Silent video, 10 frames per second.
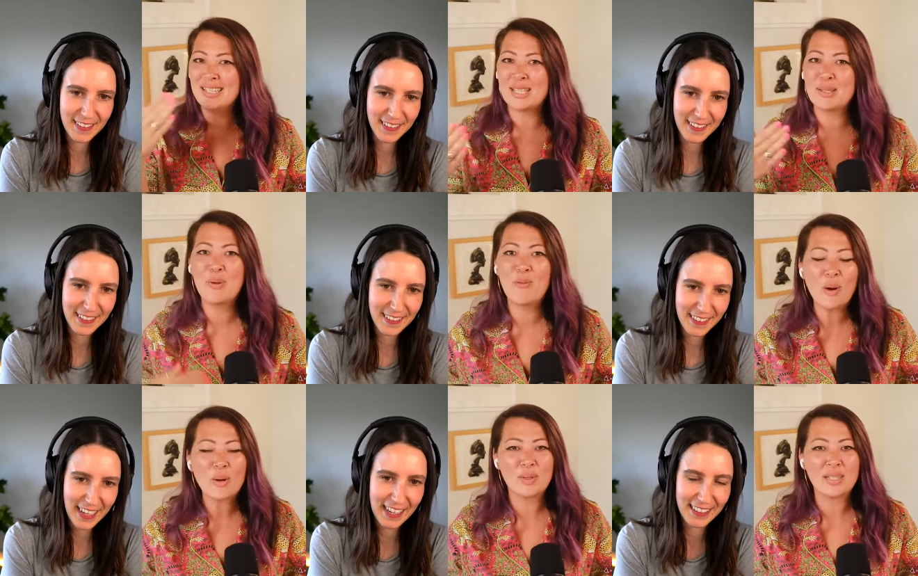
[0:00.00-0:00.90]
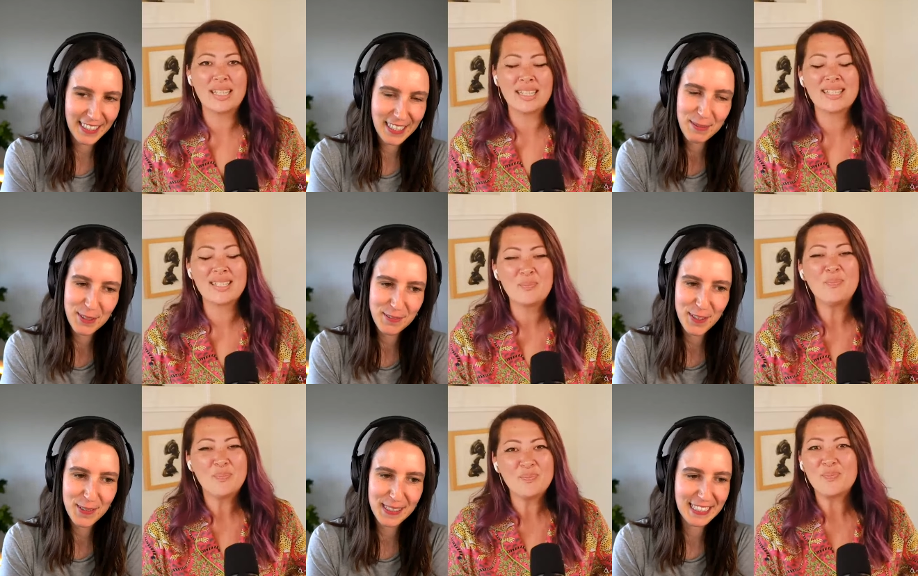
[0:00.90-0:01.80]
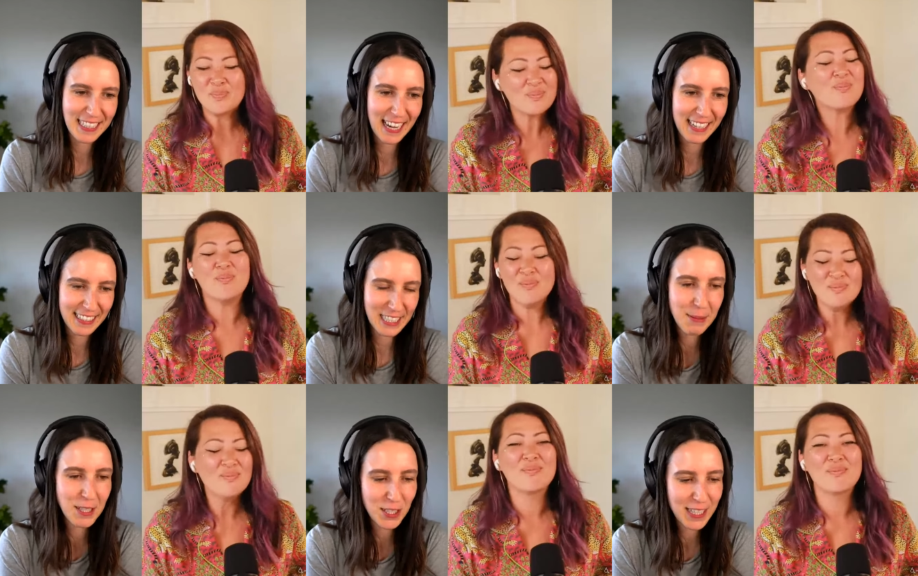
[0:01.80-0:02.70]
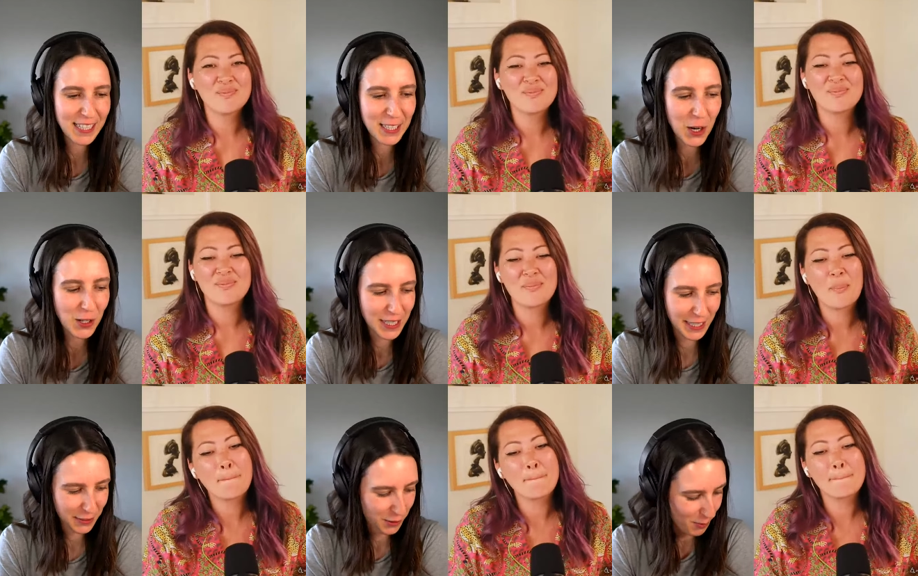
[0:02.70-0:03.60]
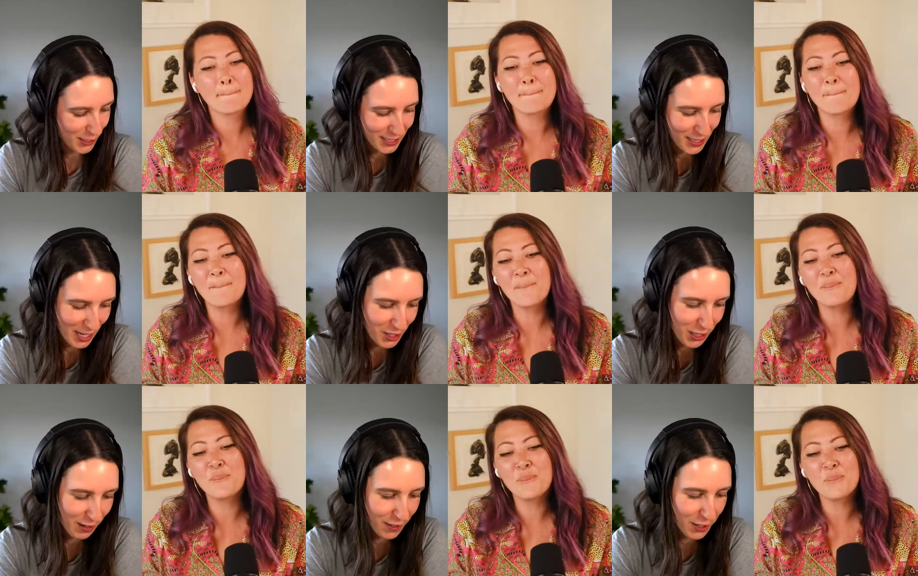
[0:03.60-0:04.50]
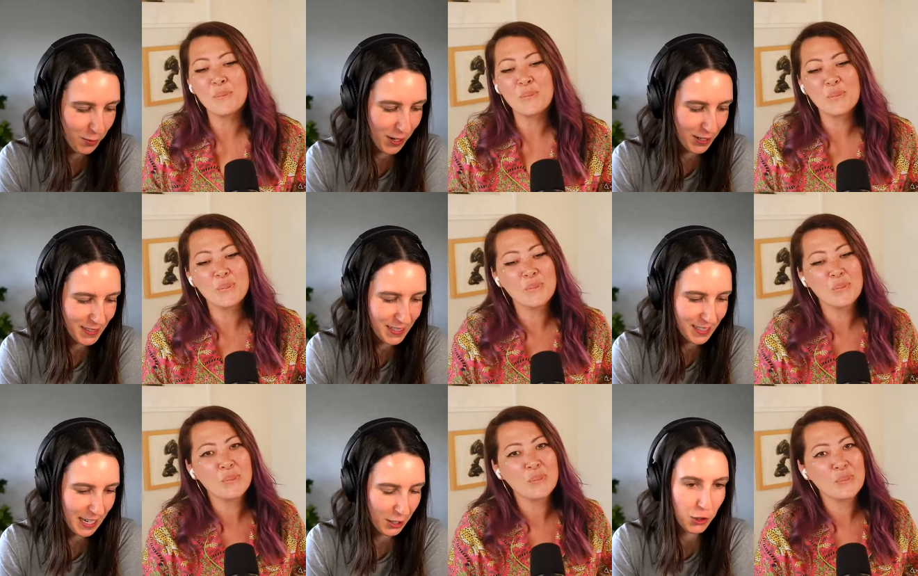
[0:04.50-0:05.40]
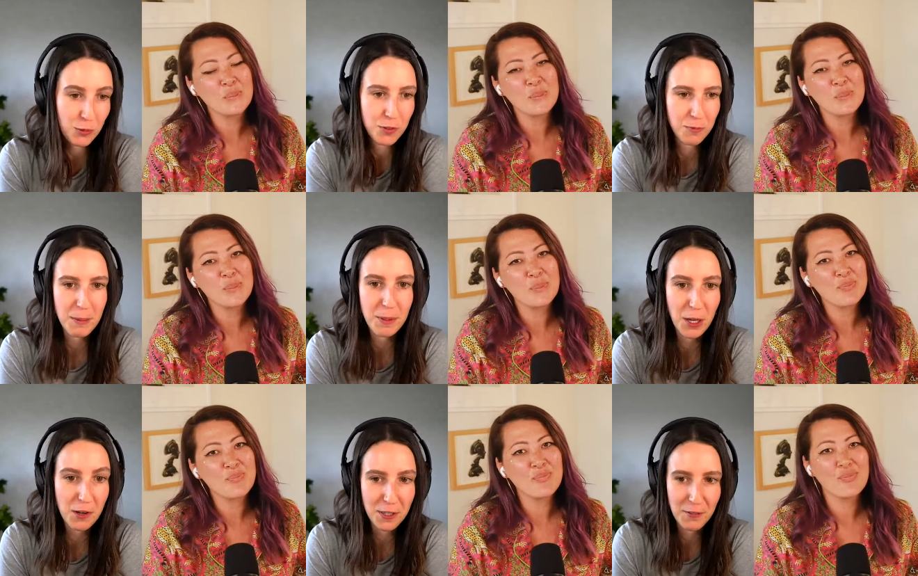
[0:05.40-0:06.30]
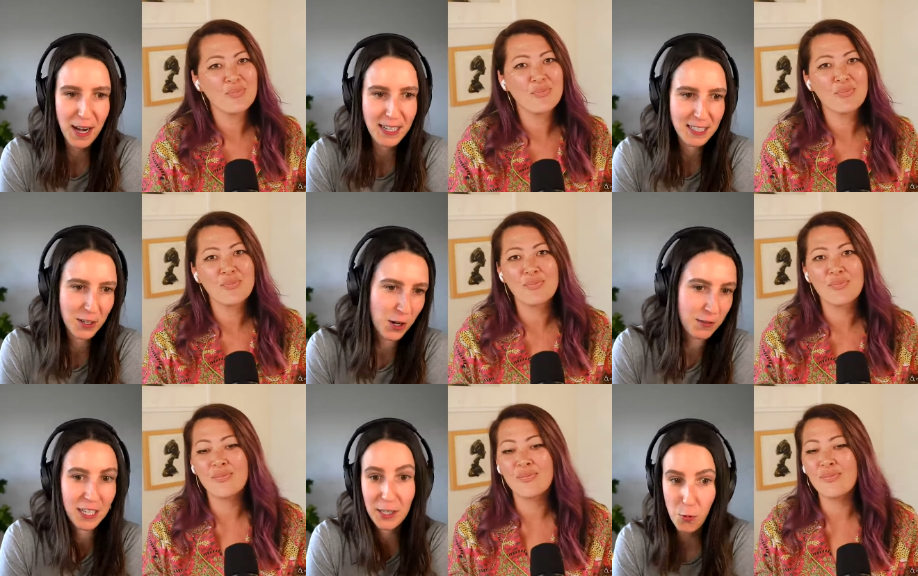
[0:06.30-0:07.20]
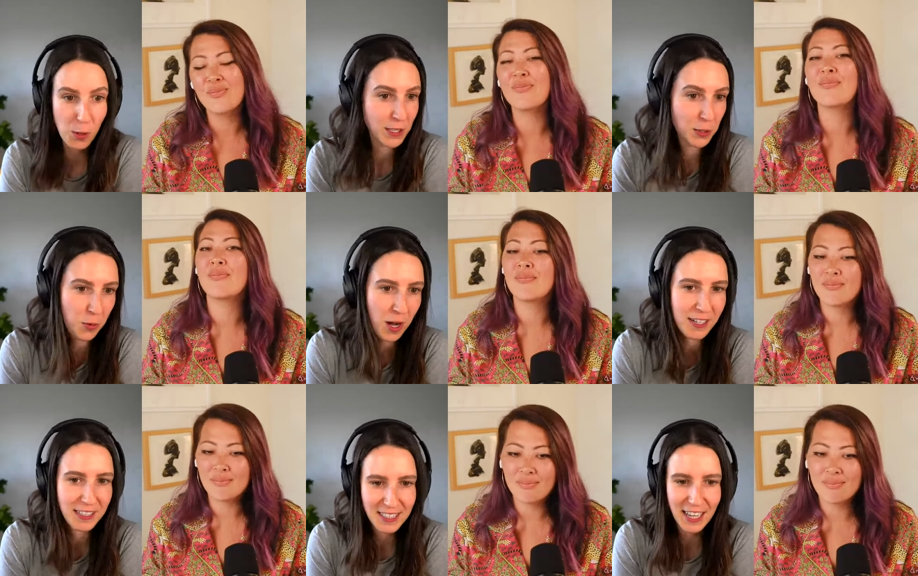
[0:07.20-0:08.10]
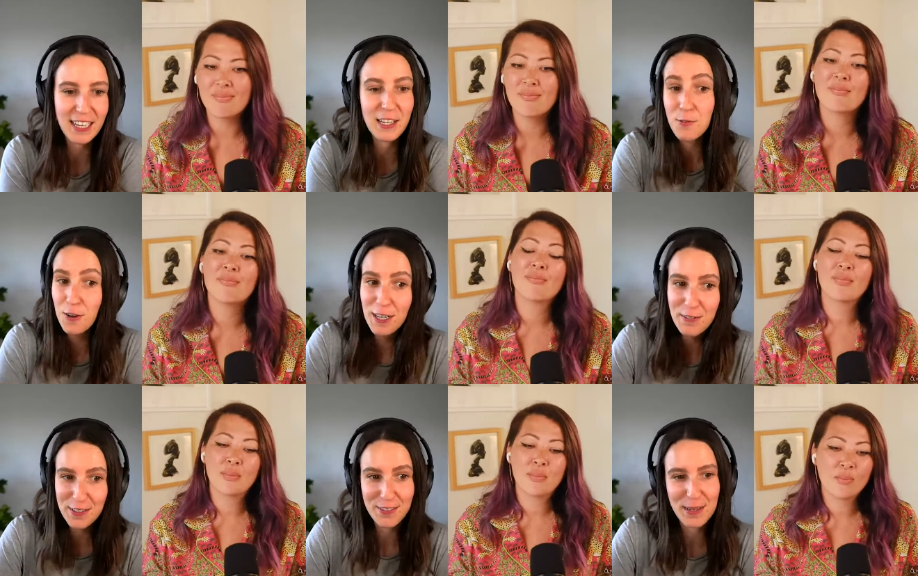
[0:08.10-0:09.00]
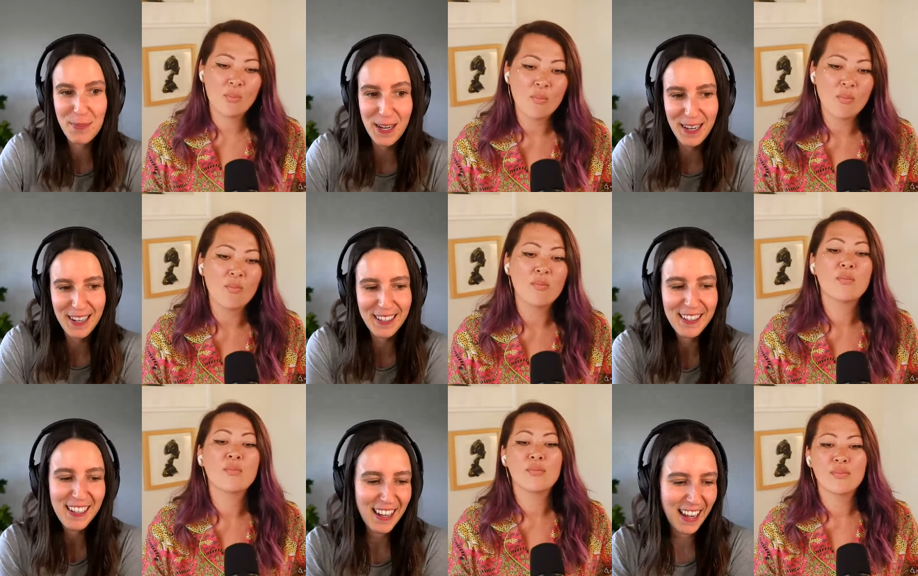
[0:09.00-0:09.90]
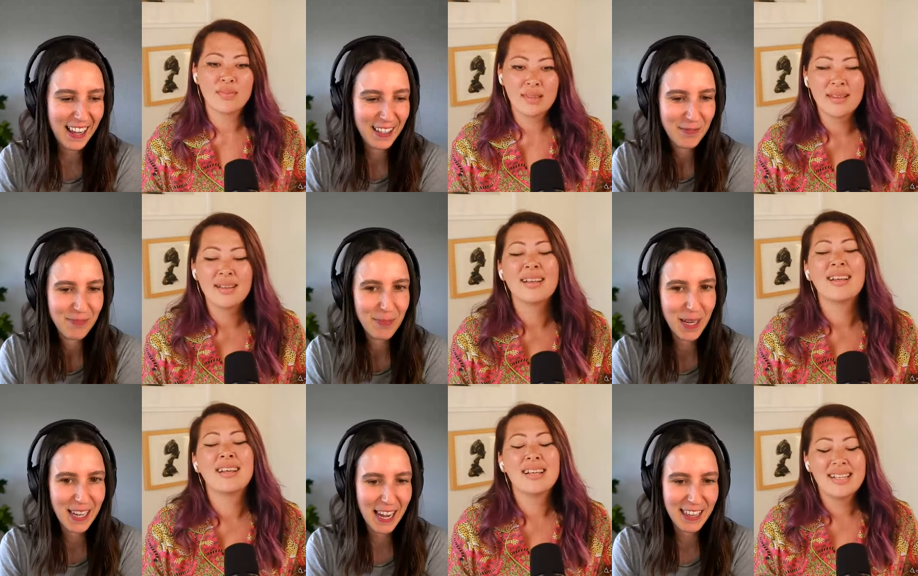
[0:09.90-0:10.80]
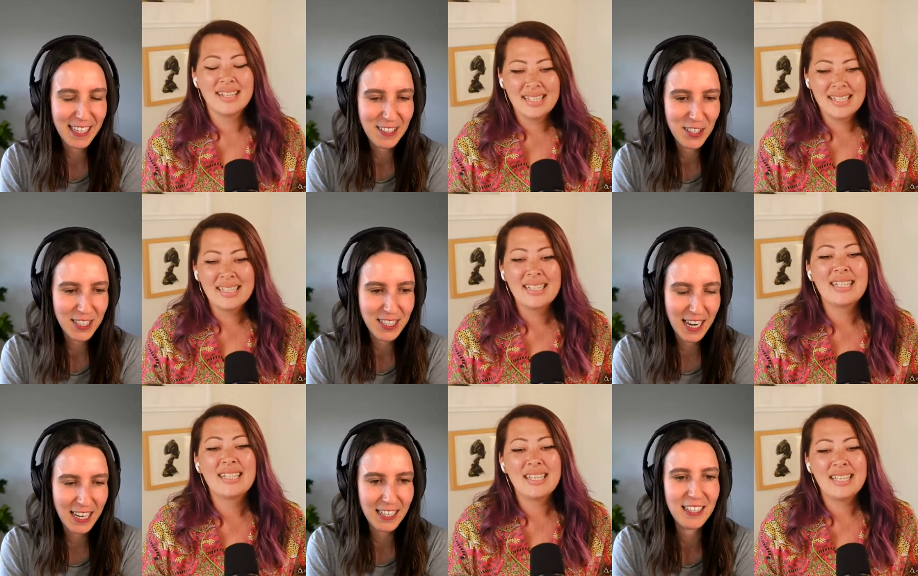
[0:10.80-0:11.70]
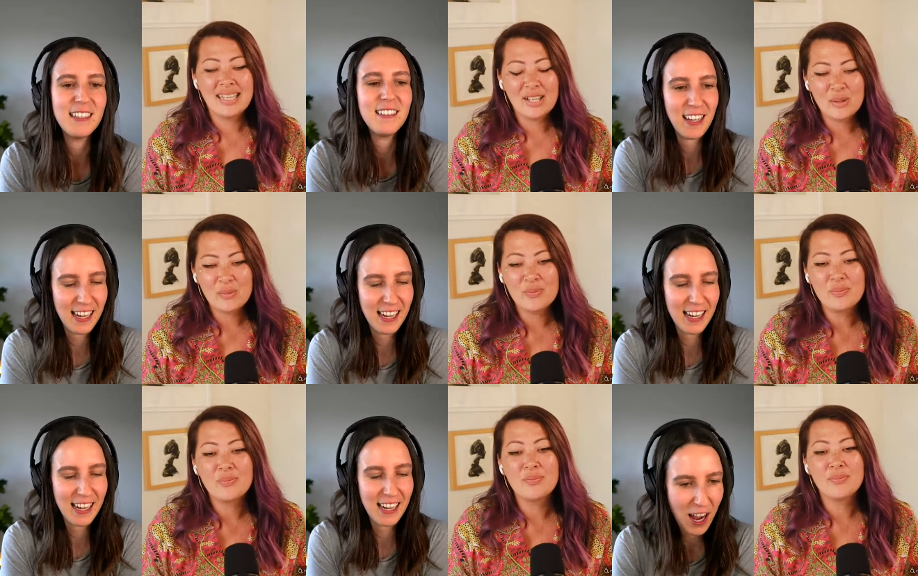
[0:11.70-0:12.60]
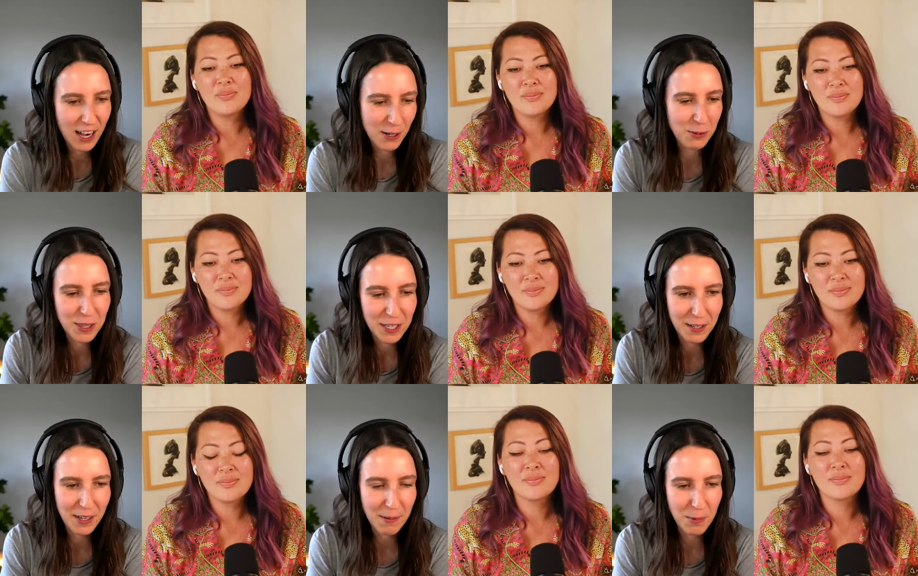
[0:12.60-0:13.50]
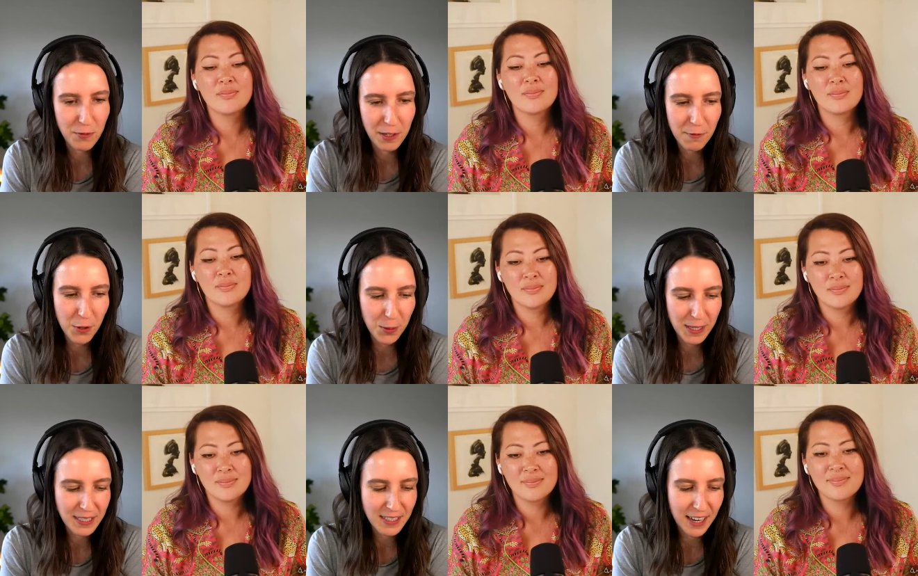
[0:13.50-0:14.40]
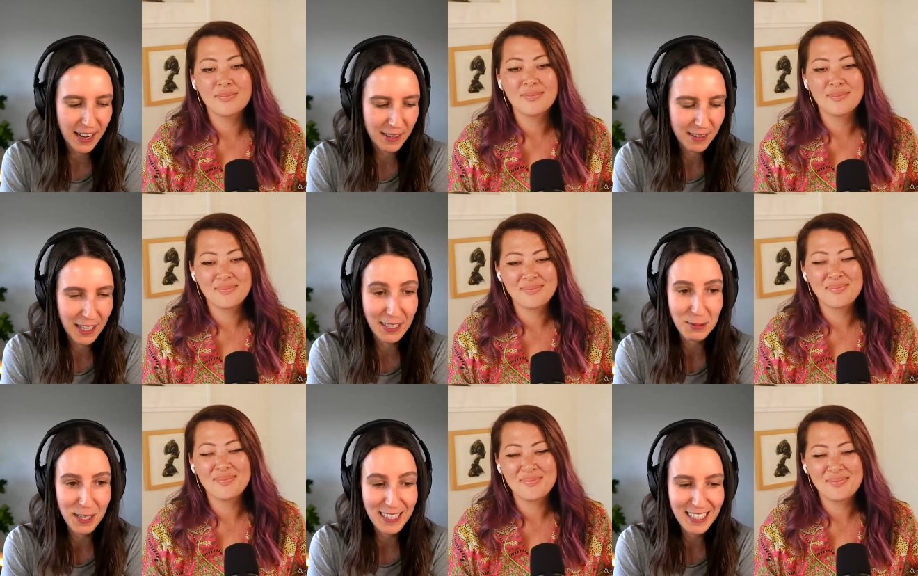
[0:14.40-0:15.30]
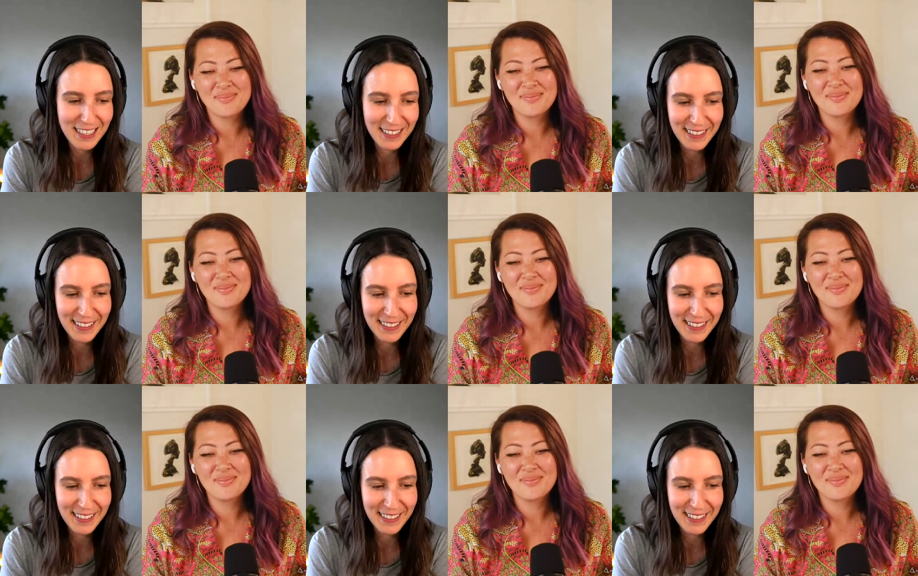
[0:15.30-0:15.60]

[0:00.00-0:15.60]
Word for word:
Speaker 1: Let's move
Speaker 2: forward. Yeah, let's this. move forward. Yeah, especially in the context of a presentation, I feel where it's a group of people often, right? It's not often like a one to one. It's like in front of everybody. Um, but yeah, I think just taking it, like taking the high road with it and, and moving forward. Uh, that's what I did.